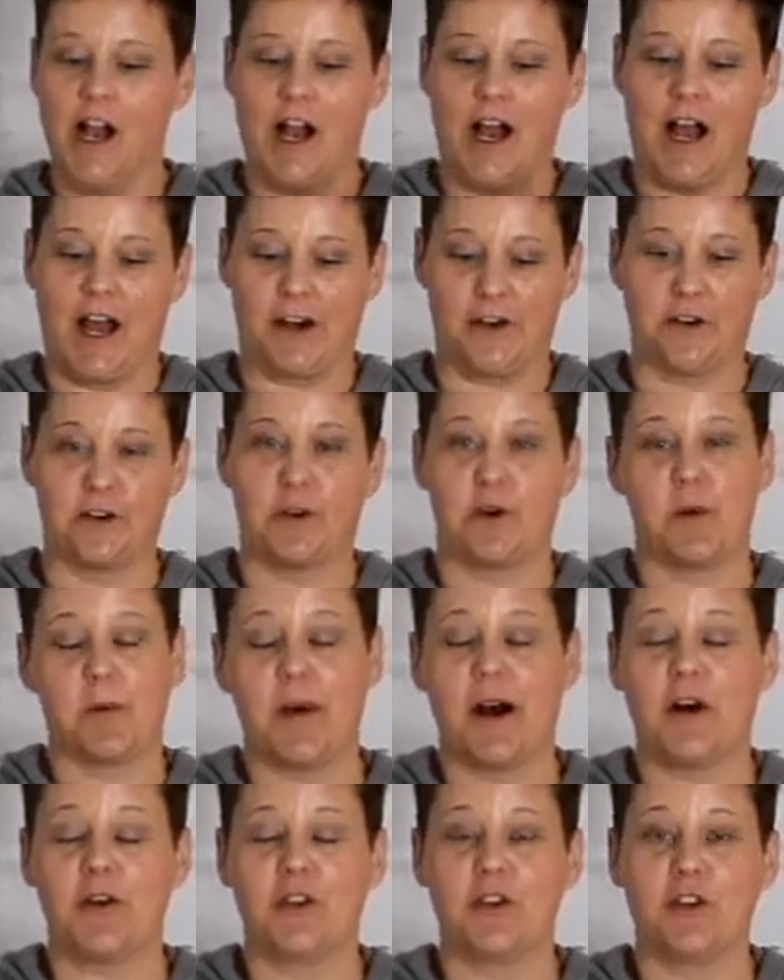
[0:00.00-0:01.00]
I don't know
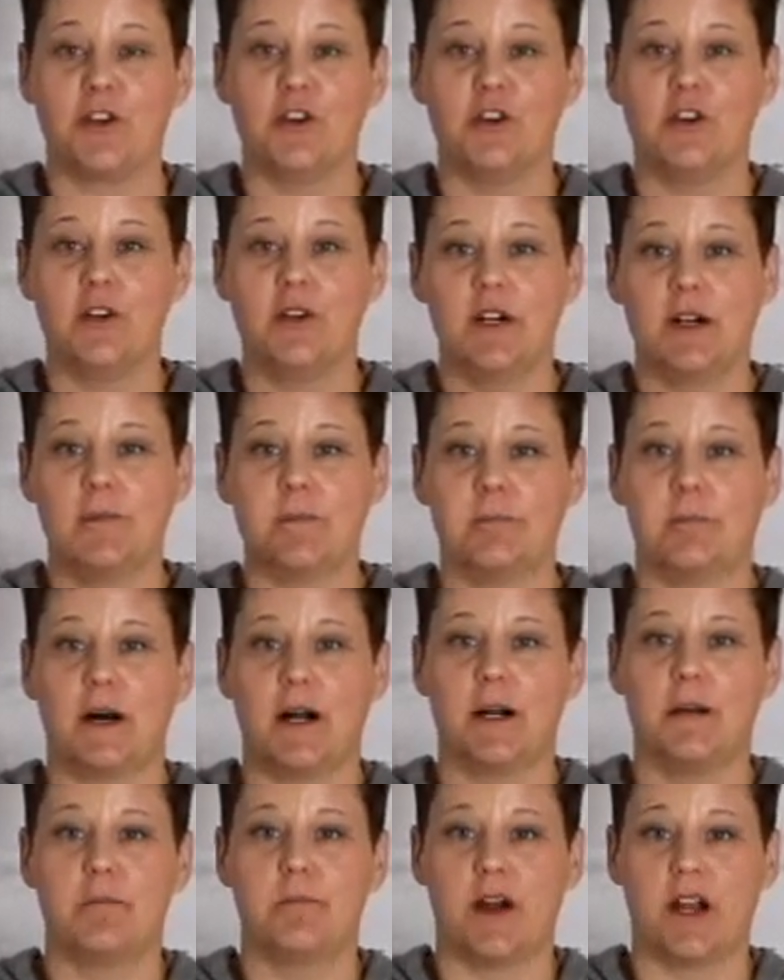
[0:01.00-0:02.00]
about you,
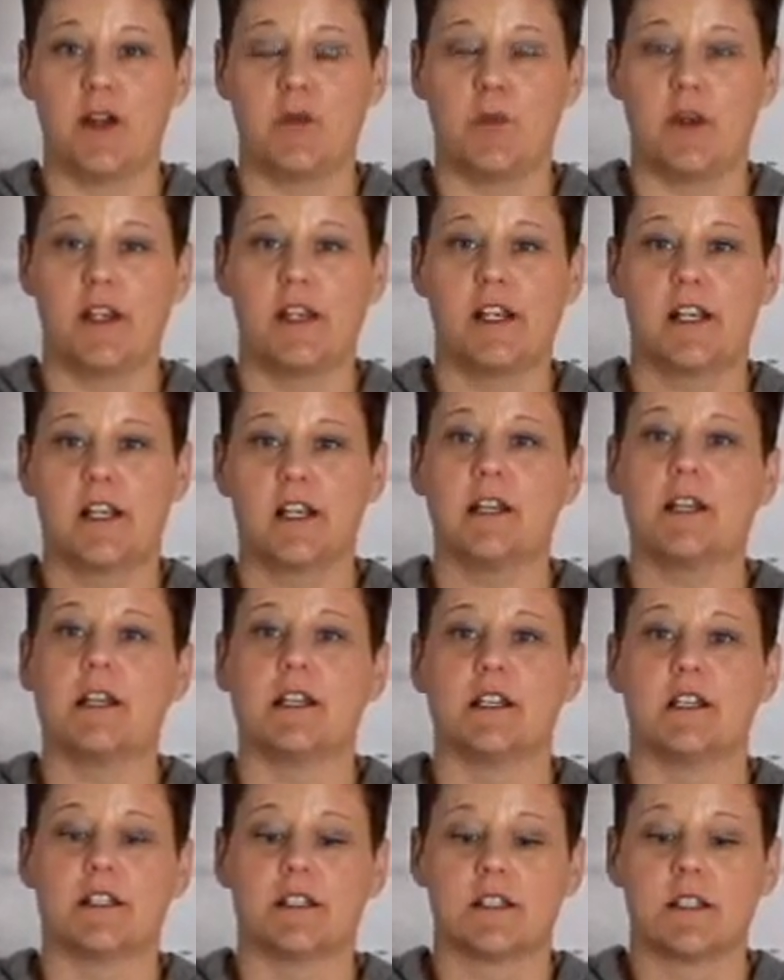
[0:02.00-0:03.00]
but my week
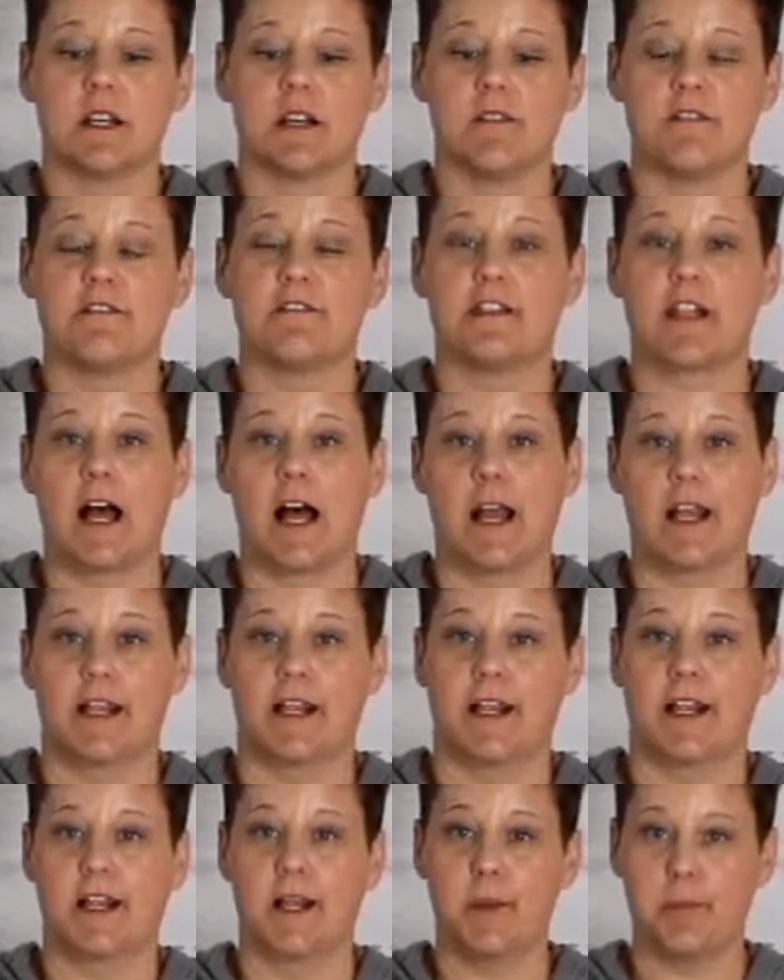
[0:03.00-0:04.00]
is
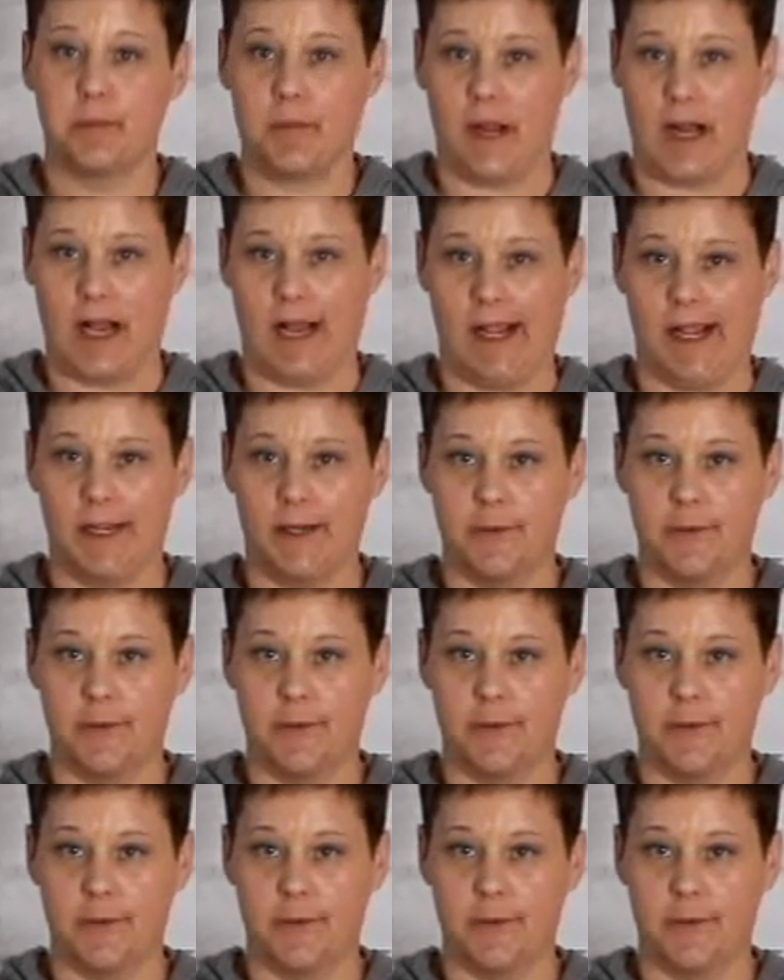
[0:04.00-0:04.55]
flying by.